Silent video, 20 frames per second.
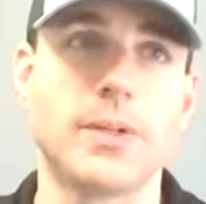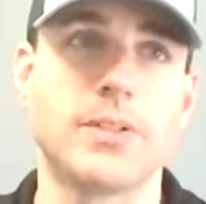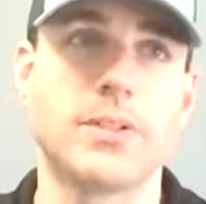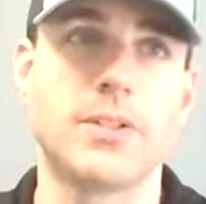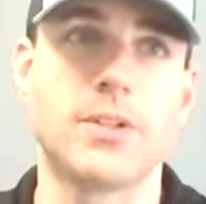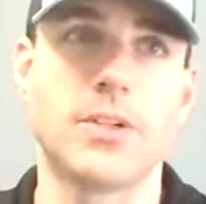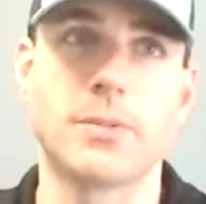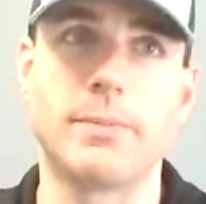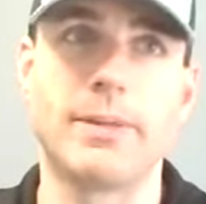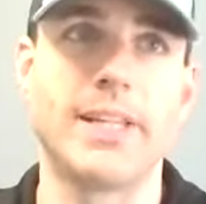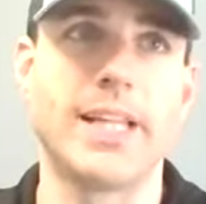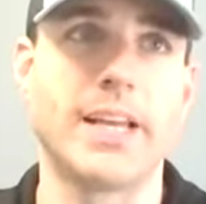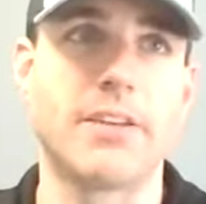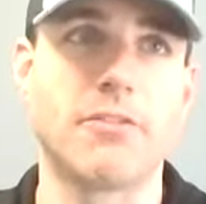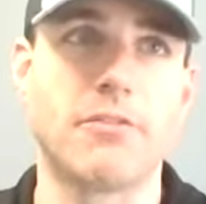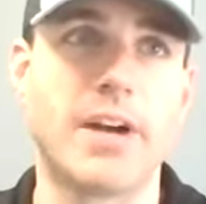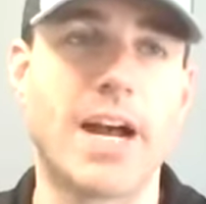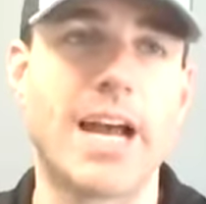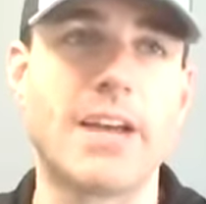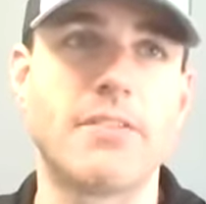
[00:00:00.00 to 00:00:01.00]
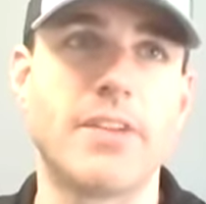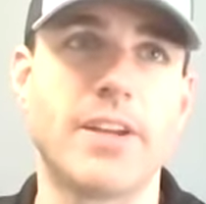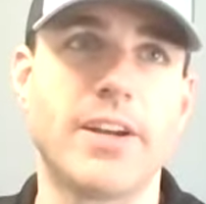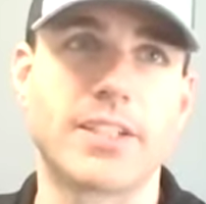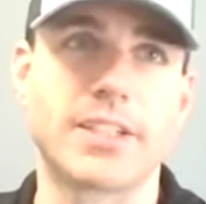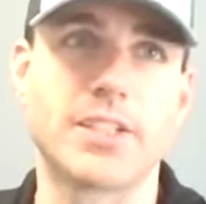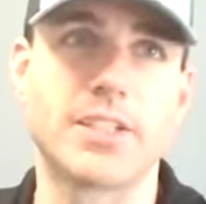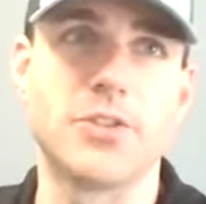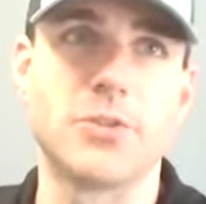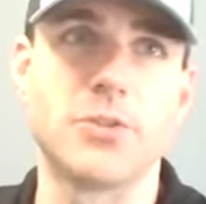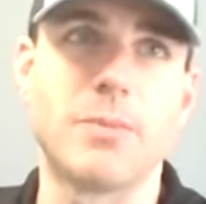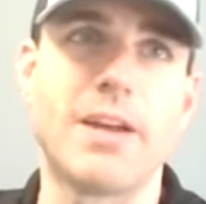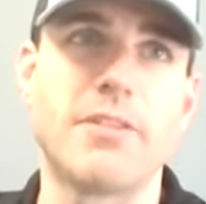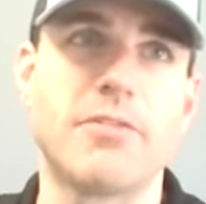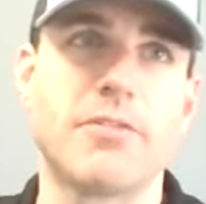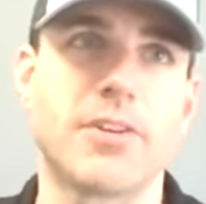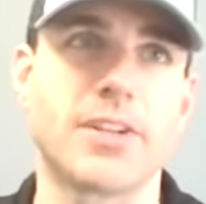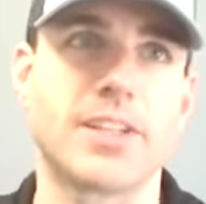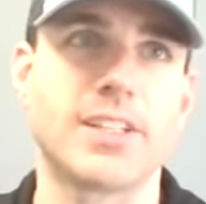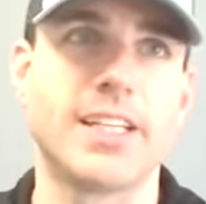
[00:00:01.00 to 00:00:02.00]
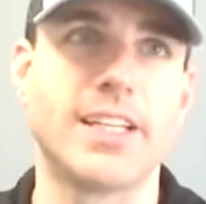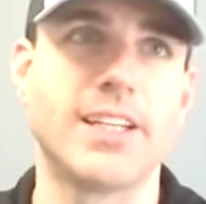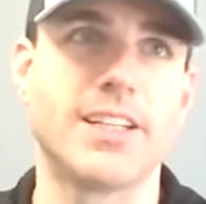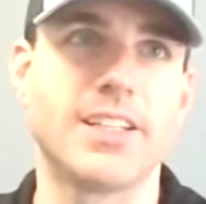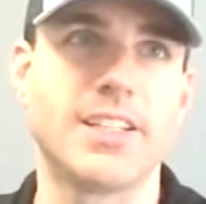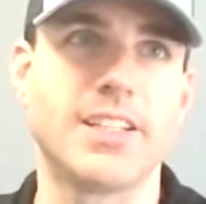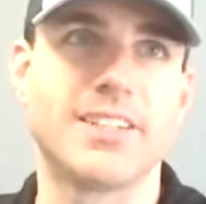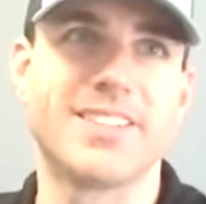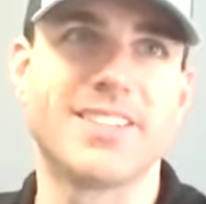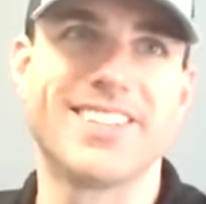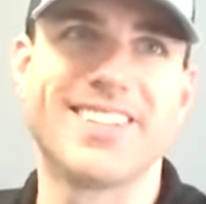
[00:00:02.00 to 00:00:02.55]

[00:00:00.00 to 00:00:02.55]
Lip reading: It took me like 5 years to do my first deal.